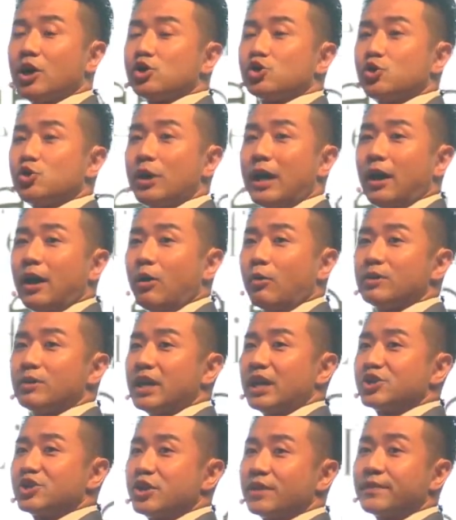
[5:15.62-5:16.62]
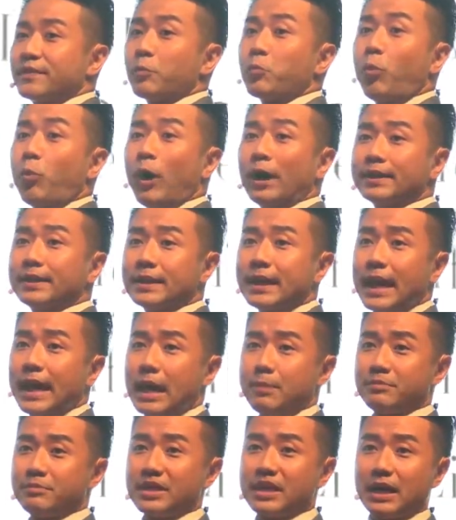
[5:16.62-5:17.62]
she had only achieved 1
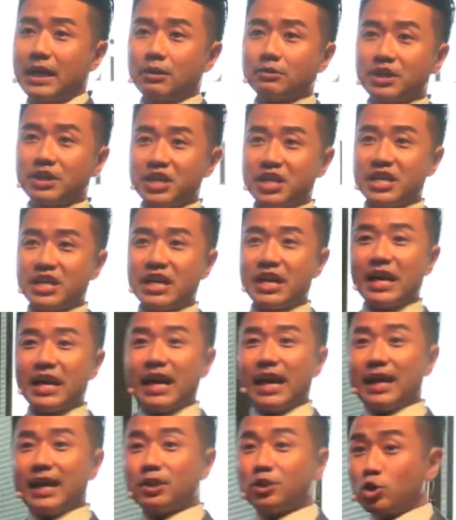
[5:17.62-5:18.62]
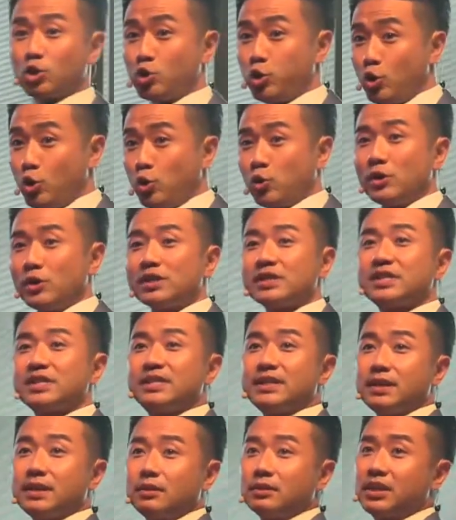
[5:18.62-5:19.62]
MDRT and 2
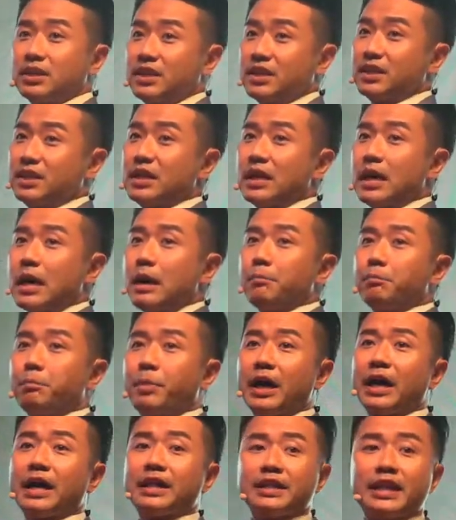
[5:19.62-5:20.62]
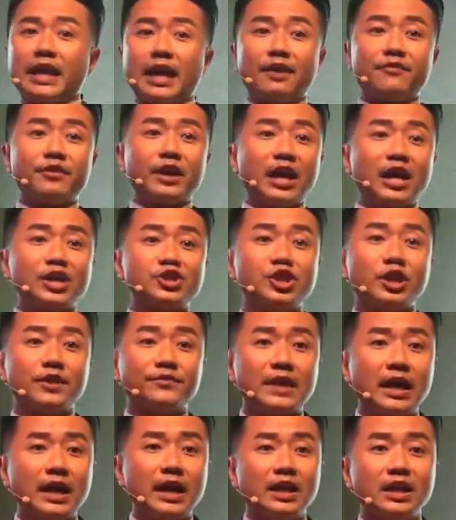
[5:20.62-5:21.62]
COT, but had never
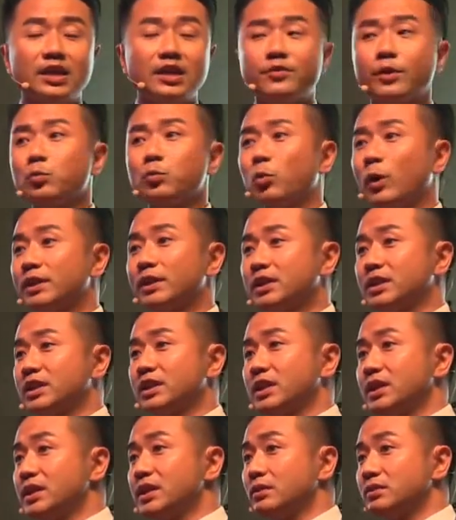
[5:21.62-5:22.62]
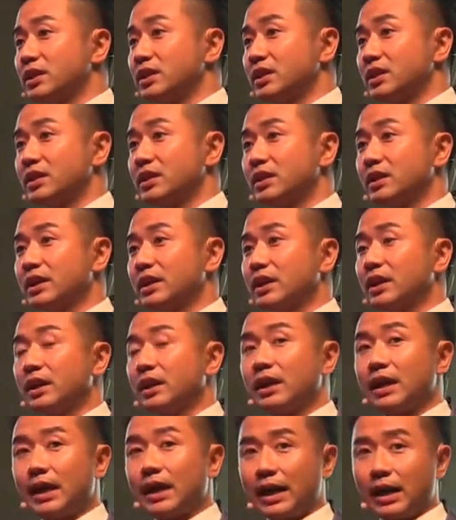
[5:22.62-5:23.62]
achieved even 1 TOT.
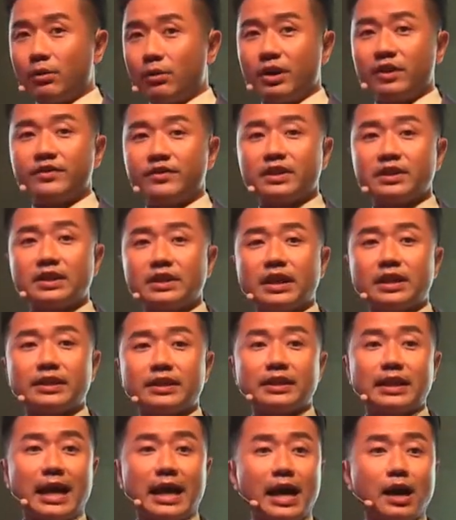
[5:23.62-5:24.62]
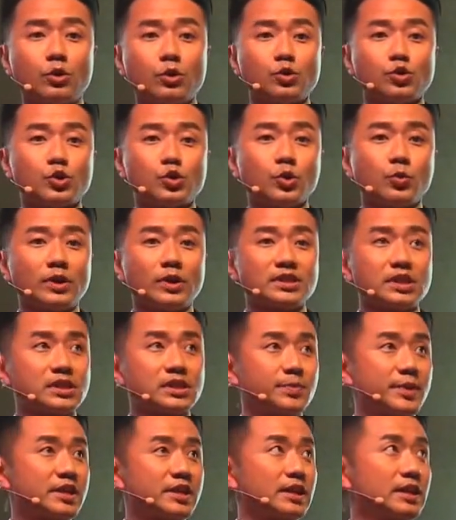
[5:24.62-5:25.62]
However, now she was a
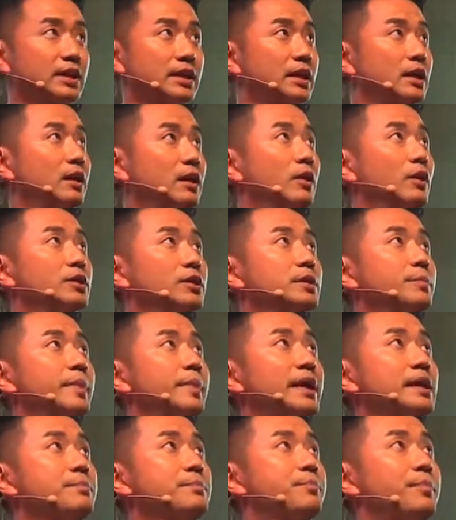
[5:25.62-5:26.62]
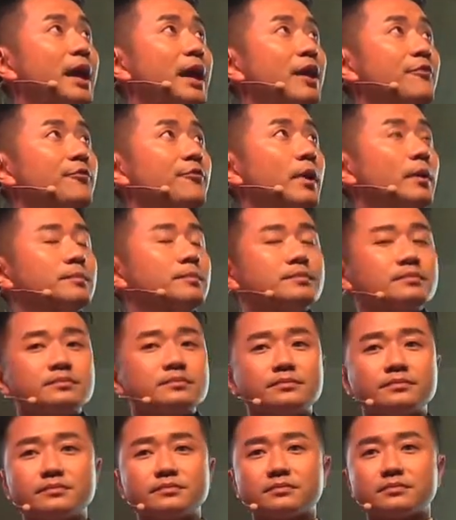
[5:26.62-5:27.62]
speaker on the main platform.